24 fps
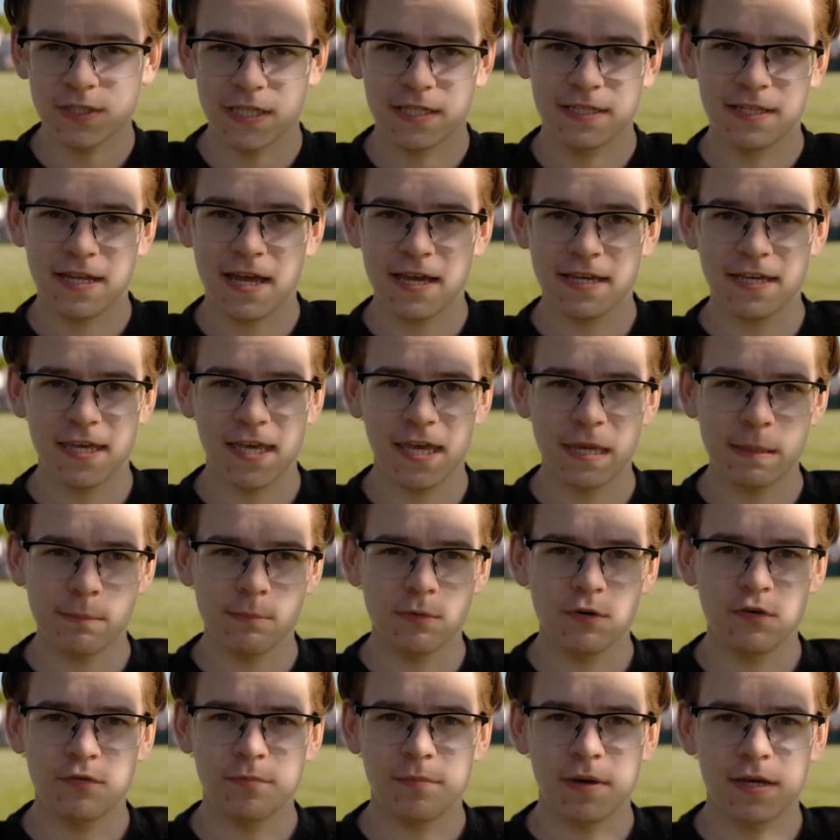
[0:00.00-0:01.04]
and that came
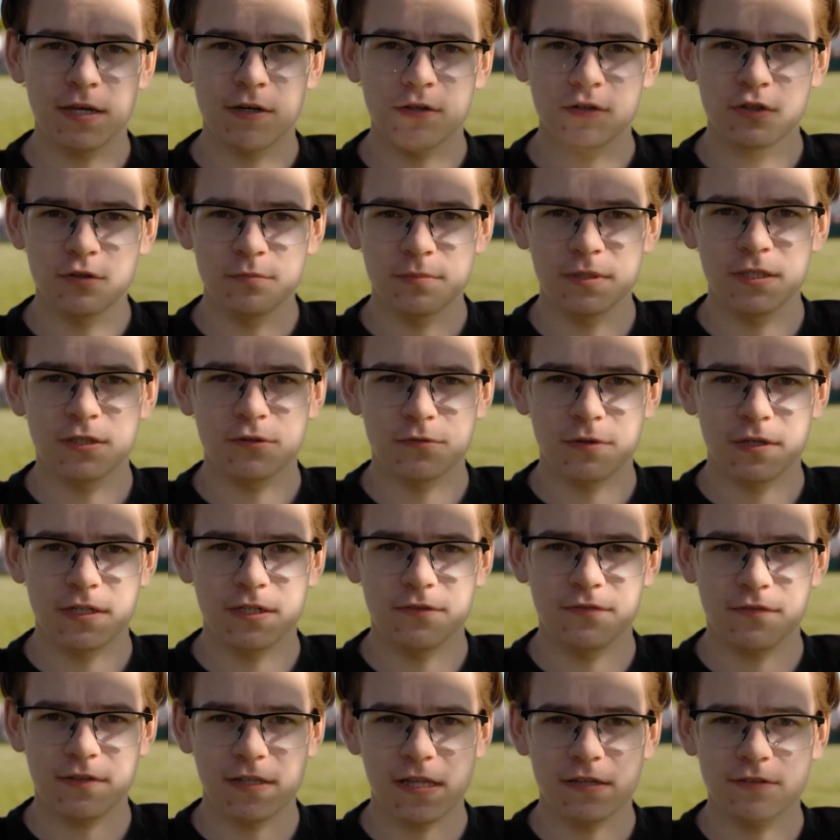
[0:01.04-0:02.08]
with my Adobe
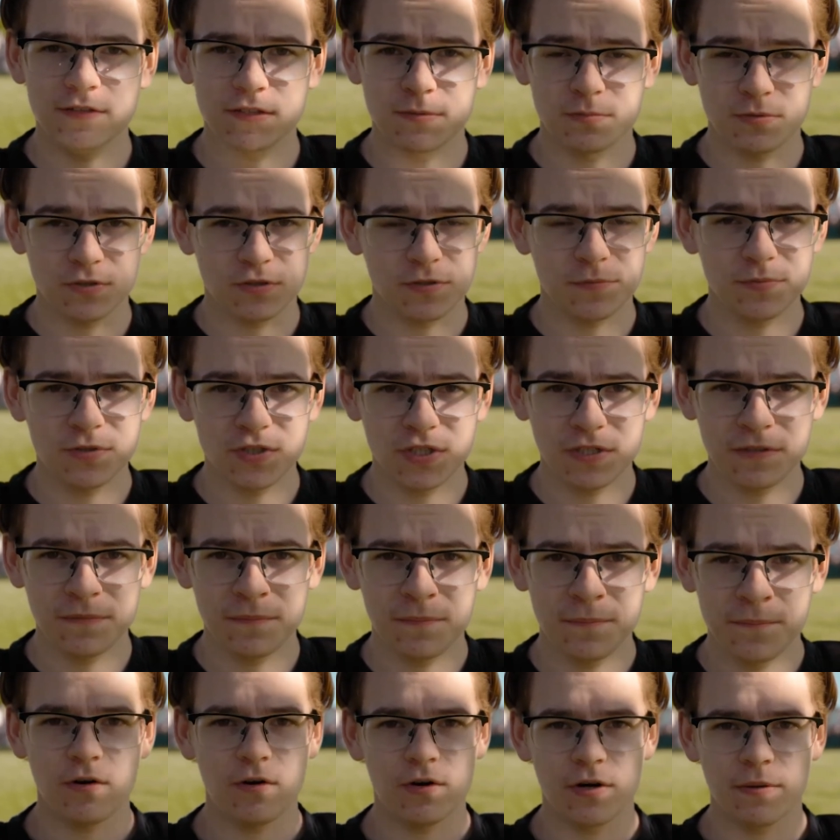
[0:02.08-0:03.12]
Creative Cloud subscription,
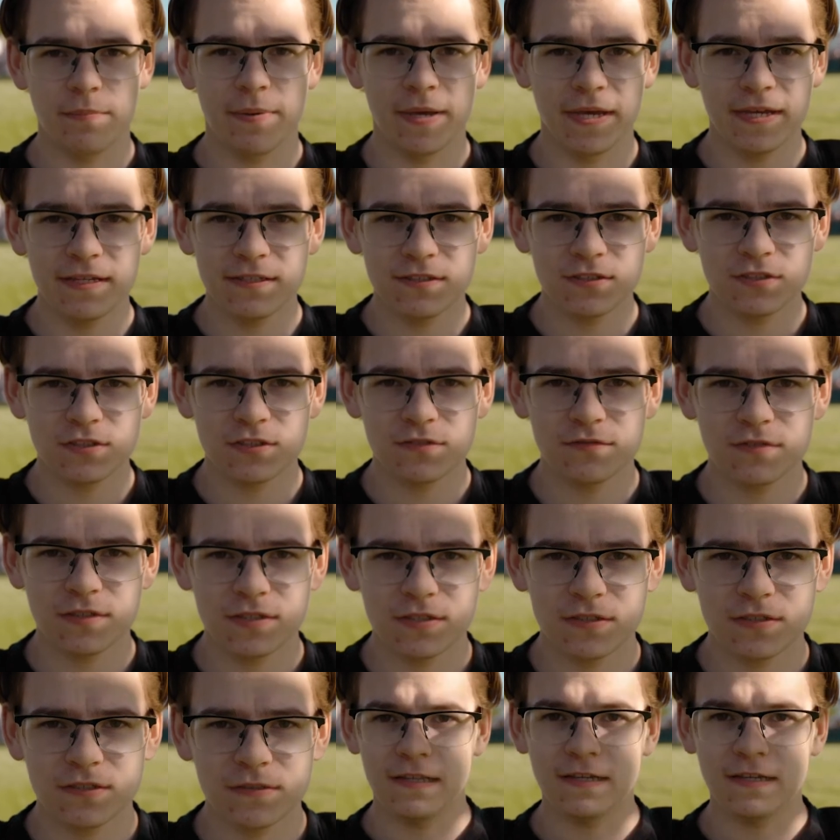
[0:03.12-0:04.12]
or a paid service.